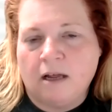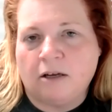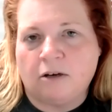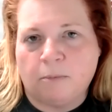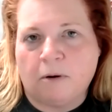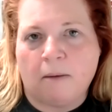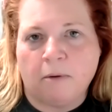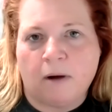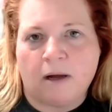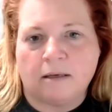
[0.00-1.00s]
you probably
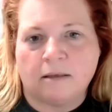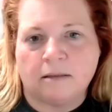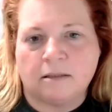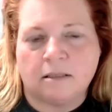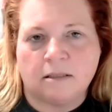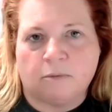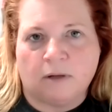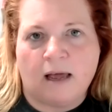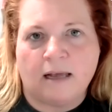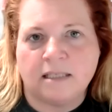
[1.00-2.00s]
want to
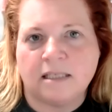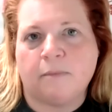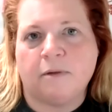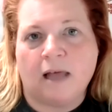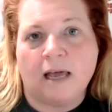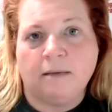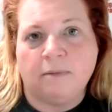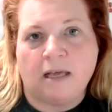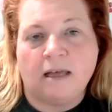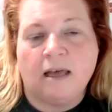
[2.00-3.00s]
rely on someone like
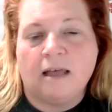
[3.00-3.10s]
me